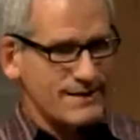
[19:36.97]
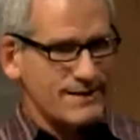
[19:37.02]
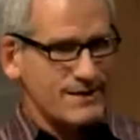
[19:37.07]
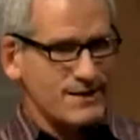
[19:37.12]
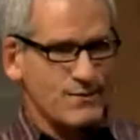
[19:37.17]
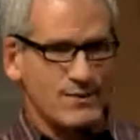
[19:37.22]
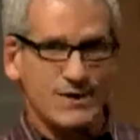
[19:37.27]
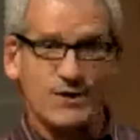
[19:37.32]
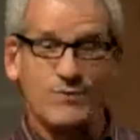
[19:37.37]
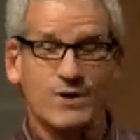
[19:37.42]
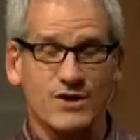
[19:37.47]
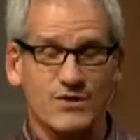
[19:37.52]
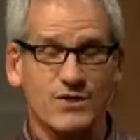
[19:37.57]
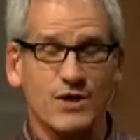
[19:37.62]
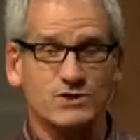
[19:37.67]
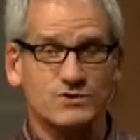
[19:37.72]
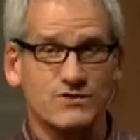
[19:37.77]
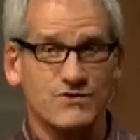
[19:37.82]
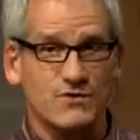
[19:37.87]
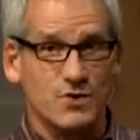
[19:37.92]
you know, we, we are
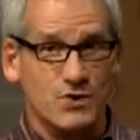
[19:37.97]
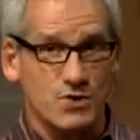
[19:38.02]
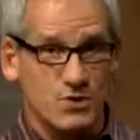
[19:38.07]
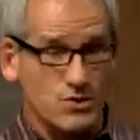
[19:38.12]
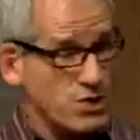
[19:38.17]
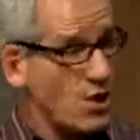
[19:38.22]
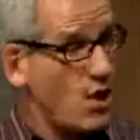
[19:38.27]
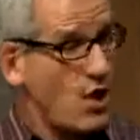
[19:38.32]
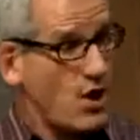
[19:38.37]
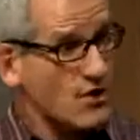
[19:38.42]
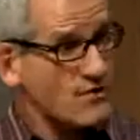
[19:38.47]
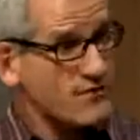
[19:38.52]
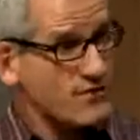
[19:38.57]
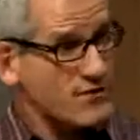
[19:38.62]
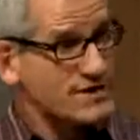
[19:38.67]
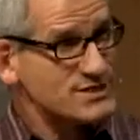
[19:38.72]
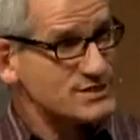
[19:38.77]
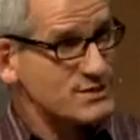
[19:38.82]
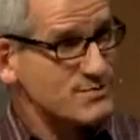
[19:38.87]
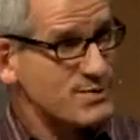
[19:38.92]
those who, who long for
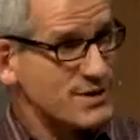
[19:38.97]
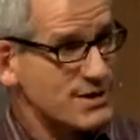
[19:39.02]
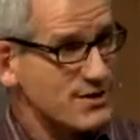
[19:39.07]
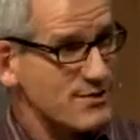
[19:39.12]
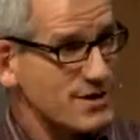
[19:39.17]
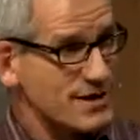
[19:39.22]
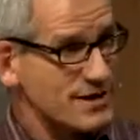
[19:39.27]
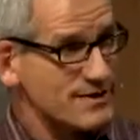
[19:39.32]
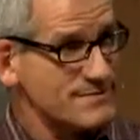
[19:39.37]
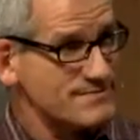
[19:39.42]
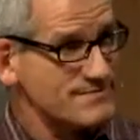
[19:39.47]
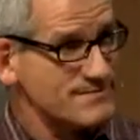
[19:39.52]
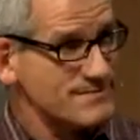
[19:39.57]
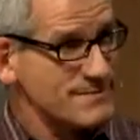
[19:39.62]
his appearing.